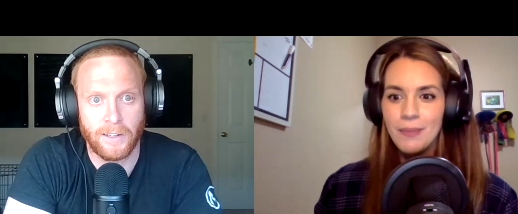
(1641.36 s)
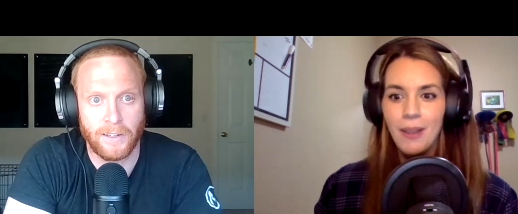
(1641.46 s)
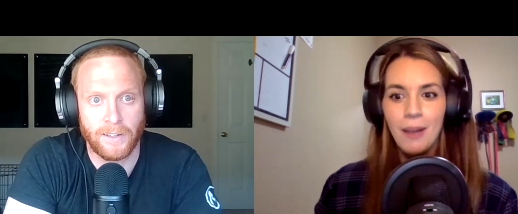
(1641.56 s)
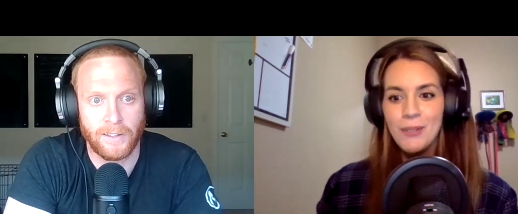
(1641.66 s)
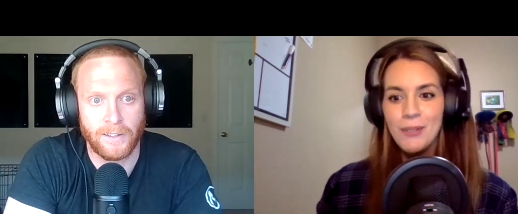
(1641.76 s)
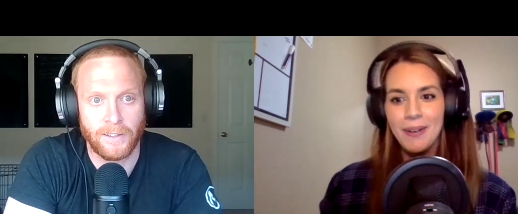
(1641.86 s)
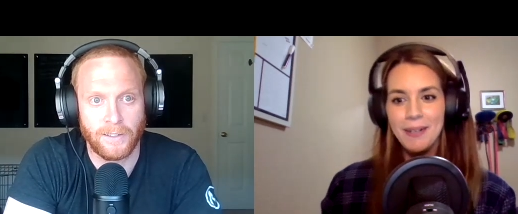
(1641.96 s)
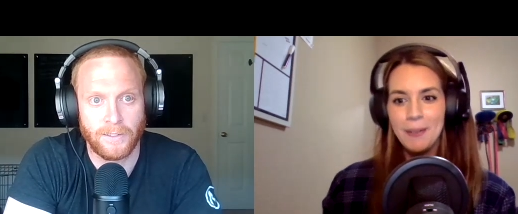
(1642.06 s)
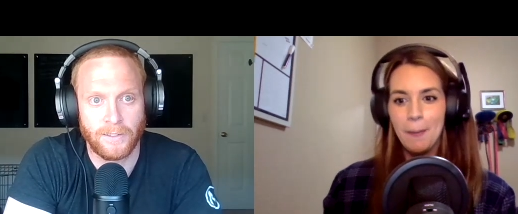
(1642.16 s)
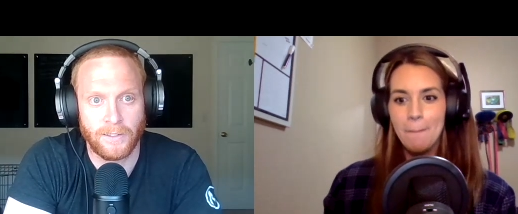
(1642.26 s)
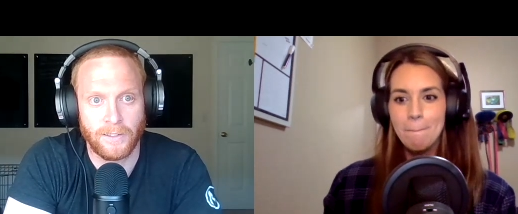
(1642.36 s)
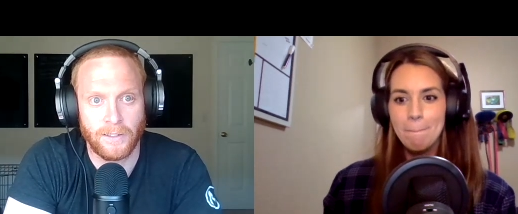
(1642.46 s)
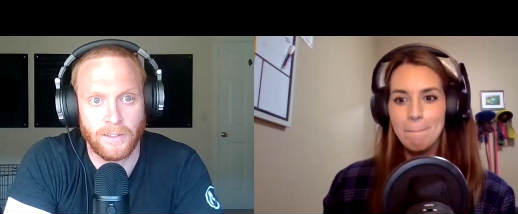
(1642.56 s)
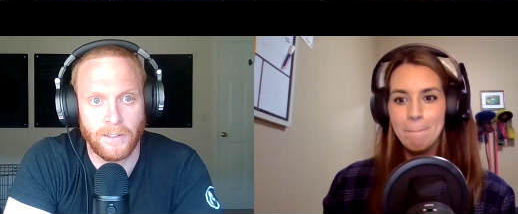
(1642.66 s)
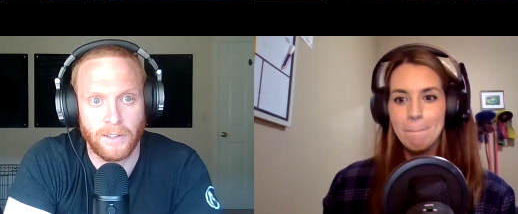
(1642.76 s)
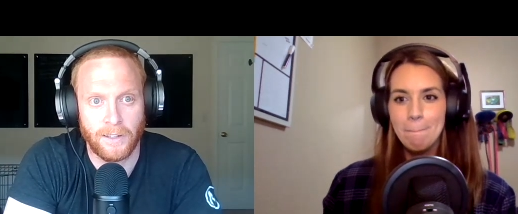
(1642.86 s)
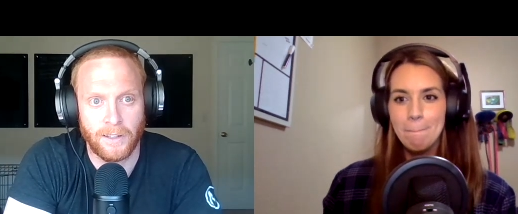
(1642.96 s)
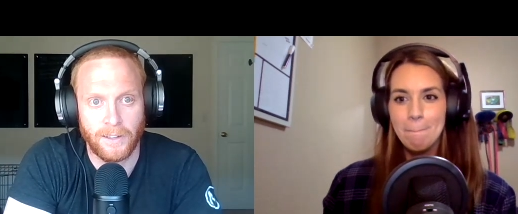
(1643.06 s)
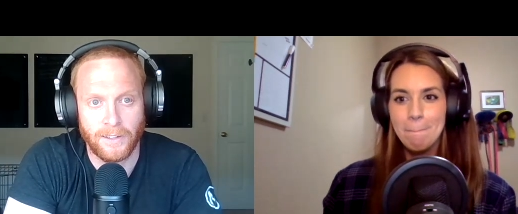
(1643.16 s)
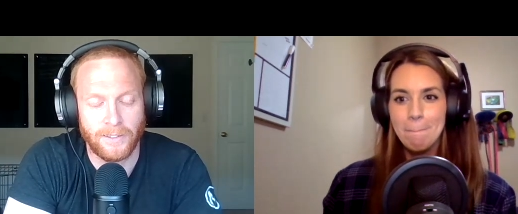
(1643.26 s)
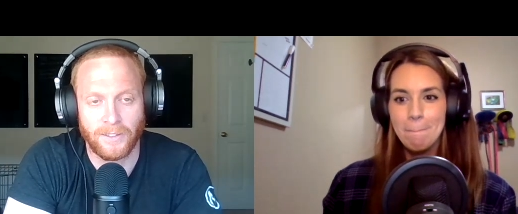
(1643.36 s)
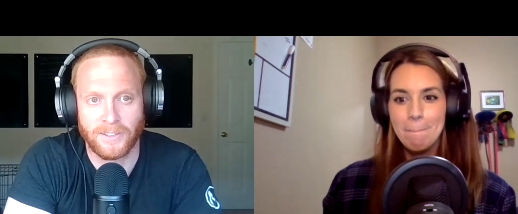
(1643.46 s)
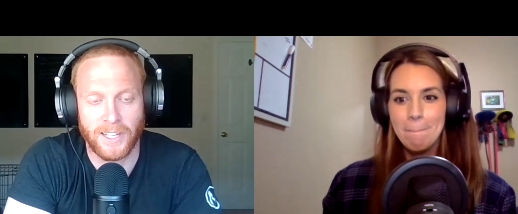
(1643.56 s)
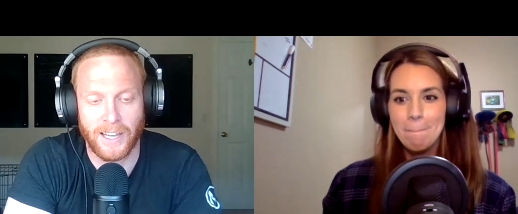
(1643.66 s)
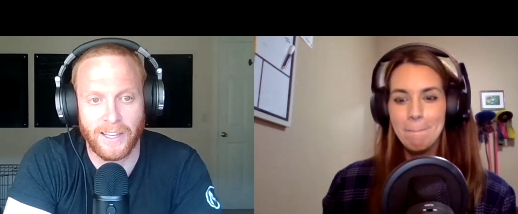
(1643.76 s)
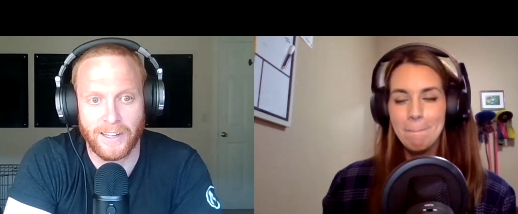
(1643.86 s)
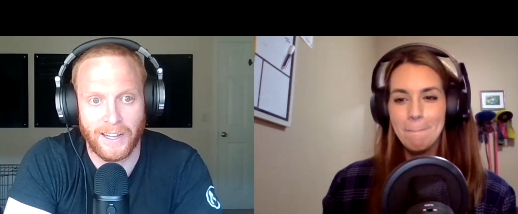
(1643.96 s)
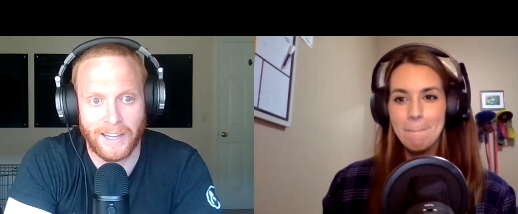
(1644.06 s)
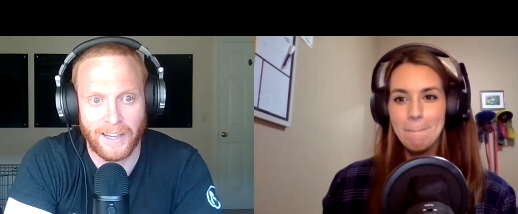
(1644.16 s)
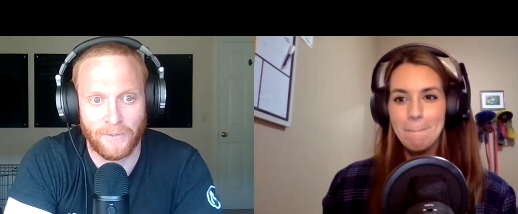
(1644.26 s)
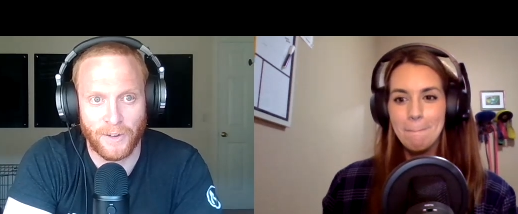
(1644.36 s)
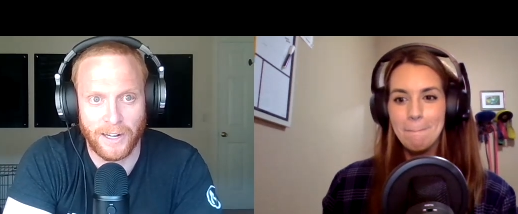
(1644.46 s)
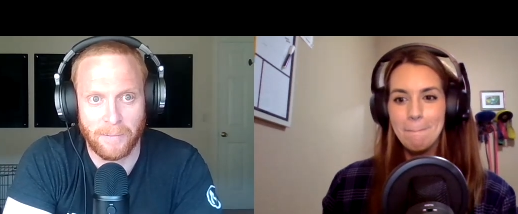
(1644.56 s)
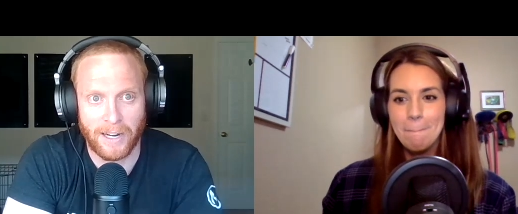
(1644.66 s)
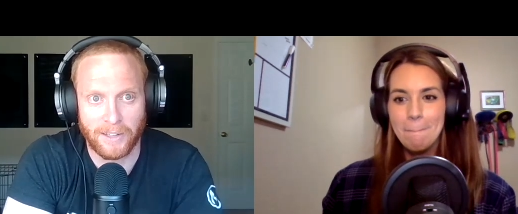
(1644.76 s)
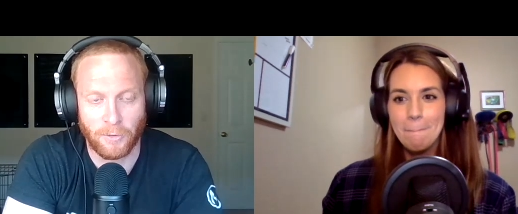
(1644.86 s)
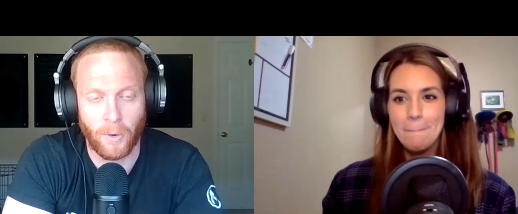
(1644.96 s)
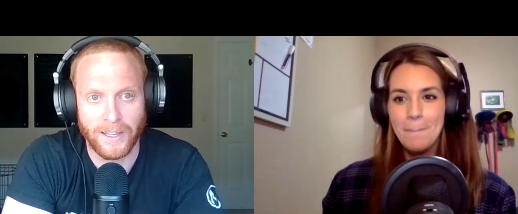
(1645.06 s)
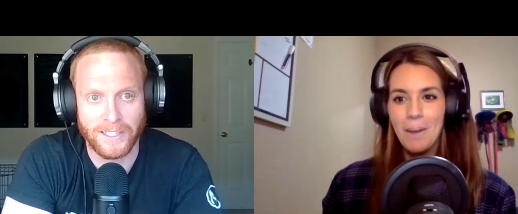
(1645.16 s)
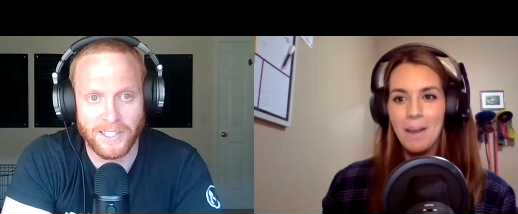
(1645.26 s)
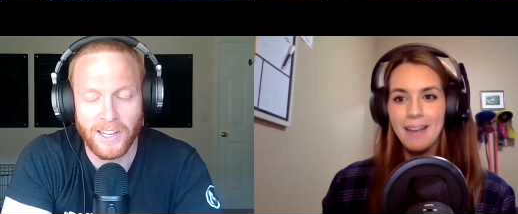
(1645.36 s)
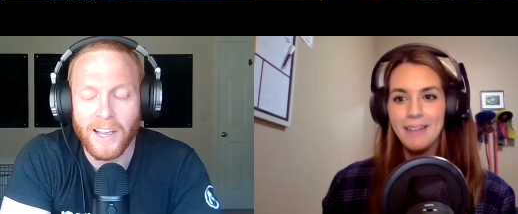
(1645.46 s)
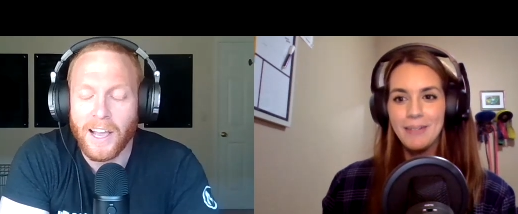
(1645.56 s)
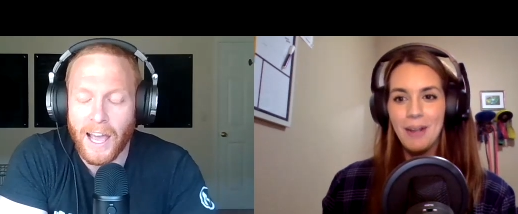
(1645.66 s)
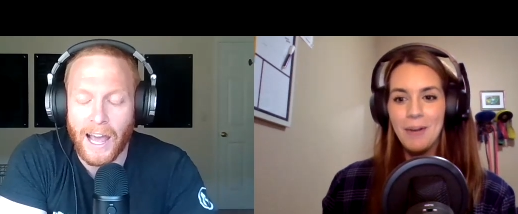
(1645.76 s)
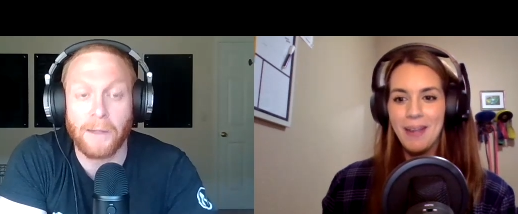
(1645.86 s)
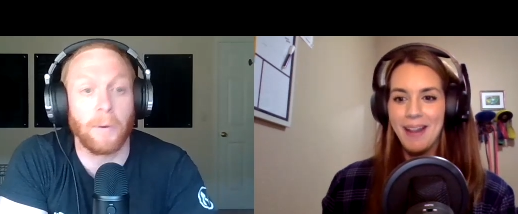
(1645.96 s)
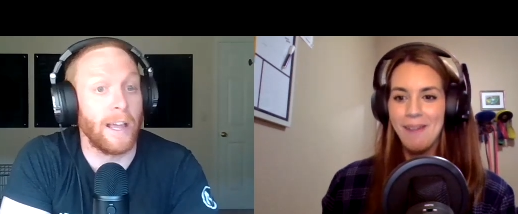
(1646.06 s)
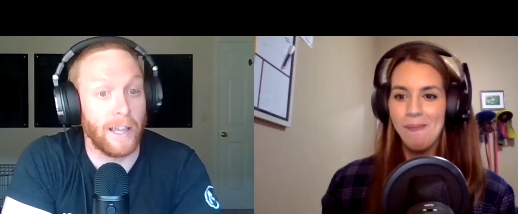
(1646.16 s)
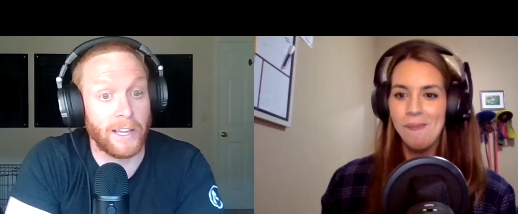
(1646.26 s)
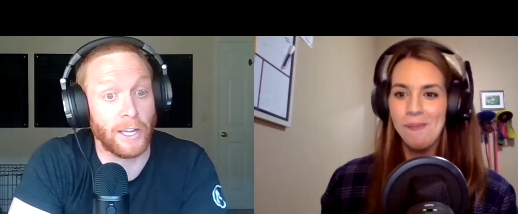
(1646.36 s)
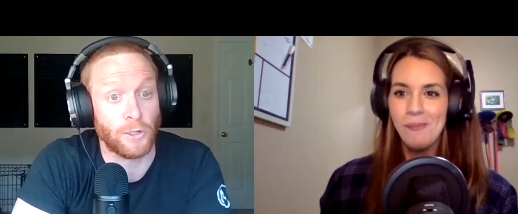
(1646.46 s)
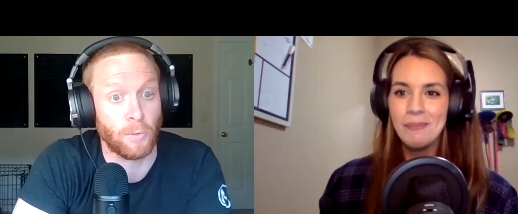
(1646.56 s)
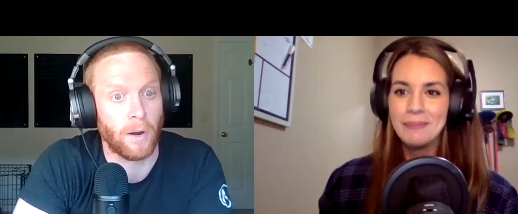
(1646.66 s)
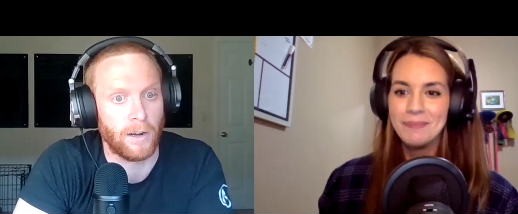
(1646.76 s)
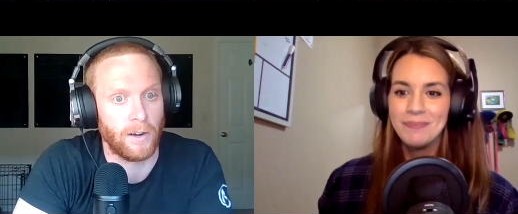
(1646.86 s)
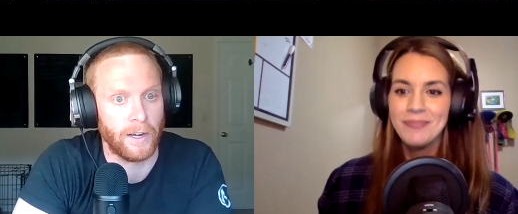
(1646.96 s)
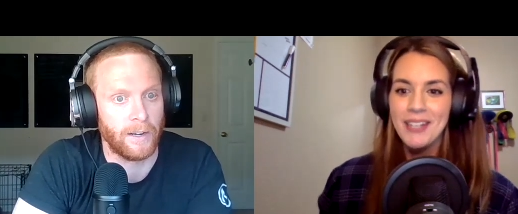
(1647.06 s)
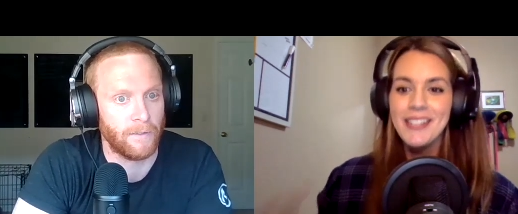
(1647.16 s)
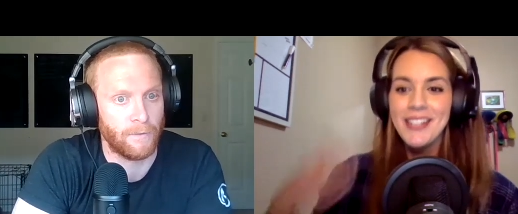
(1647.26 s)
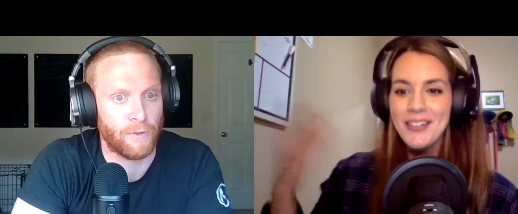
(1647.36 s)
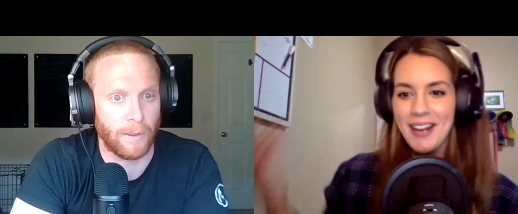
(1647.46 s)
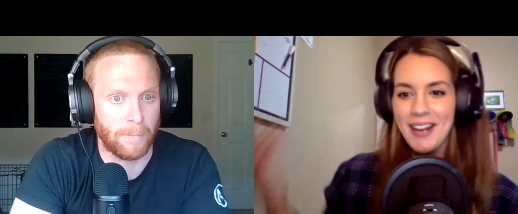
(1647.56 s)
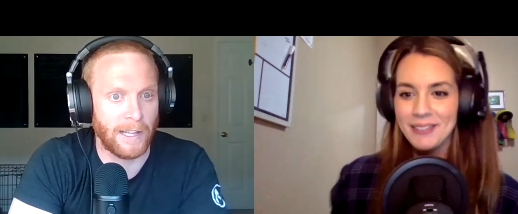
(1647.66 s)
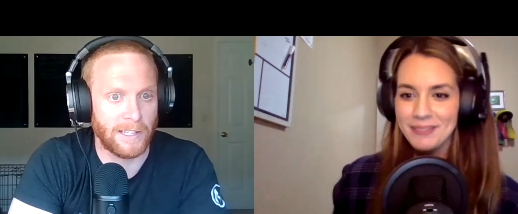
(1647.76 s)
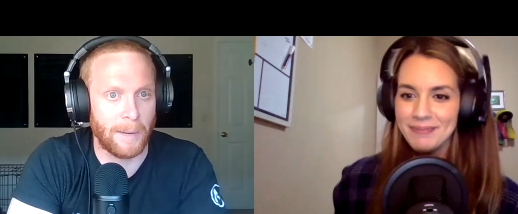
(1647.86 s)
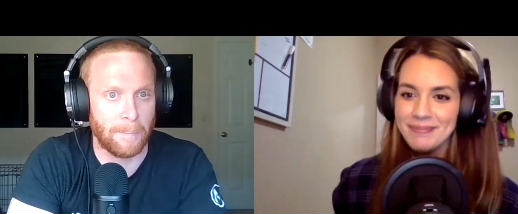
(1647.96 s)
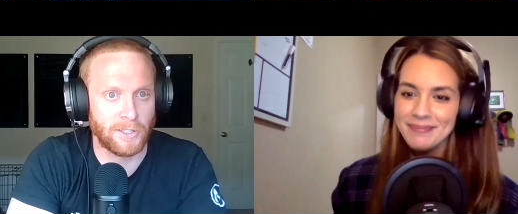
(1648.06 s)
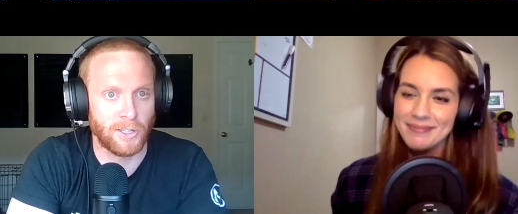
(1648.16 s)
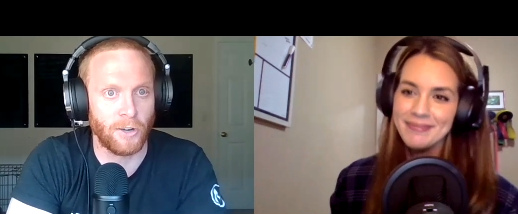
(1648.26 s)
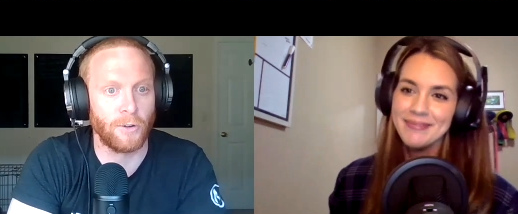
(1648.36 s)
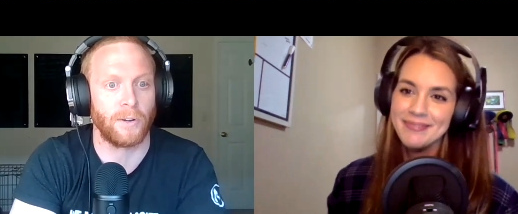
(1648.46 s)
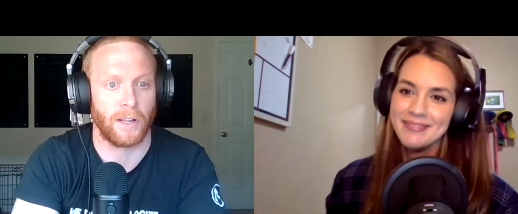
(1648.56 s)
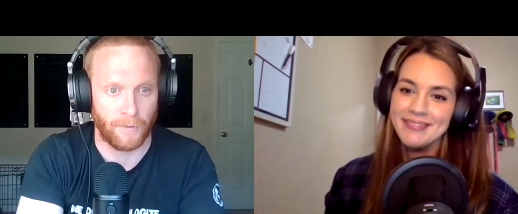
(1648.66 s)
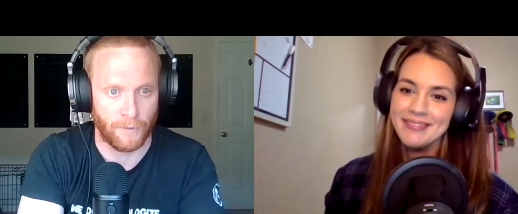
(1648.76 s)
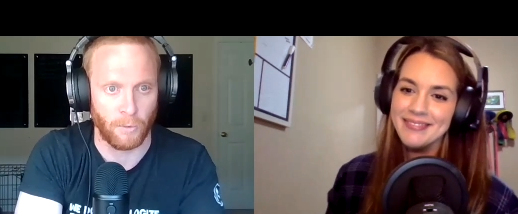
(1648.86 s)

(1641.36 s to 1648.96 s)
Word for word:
Speaker 1: I'm sorry.
Speaker 2: Don't say it. I can't forget about it twice. Mm, okay. Anyway, in case you're wondering for now. the pets episode, if you